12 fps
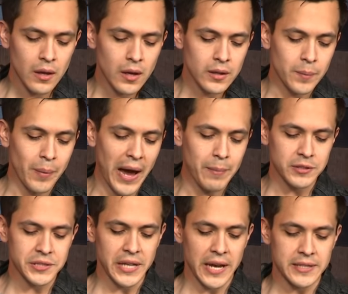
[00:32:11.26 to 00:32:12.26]
The Bible
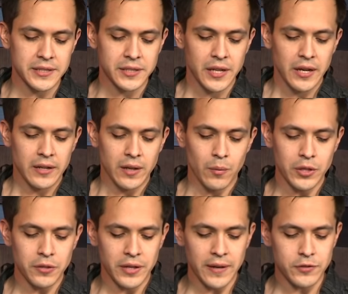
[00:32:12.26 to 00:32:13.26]
says that when
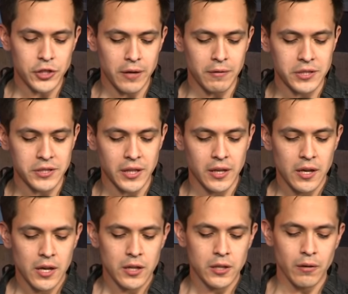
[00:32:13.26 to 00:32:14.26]
you give generously,
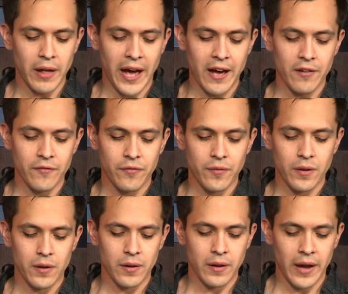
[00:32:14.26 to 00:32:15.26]
you'll have
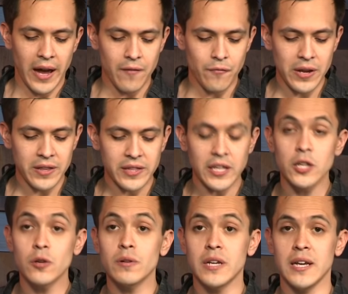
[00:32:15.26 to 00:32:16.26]
everything
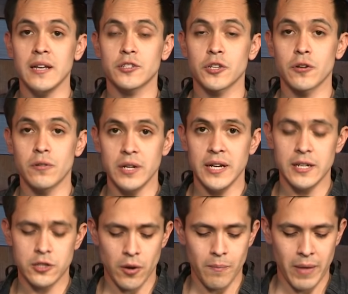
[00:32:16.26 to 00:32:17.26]
you need, so your
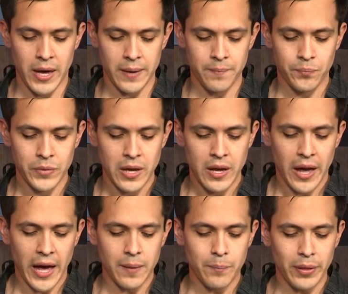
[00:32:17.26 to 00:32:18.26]
needs are met,
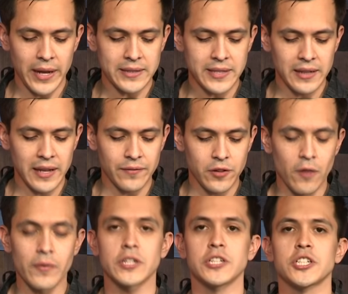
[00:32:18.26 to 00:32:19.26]
and plenty left
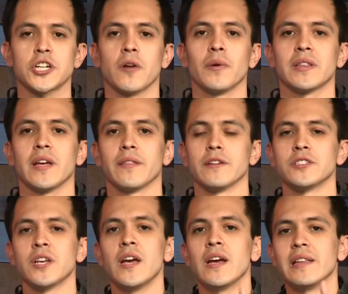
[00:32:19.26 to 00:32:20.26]
over to share with others.
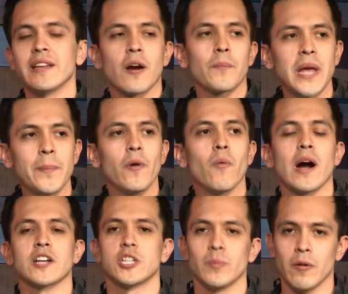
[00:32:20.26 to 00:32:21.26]
There are people
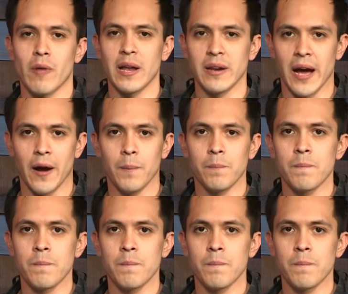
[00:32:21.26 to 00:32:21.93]
watching me right now.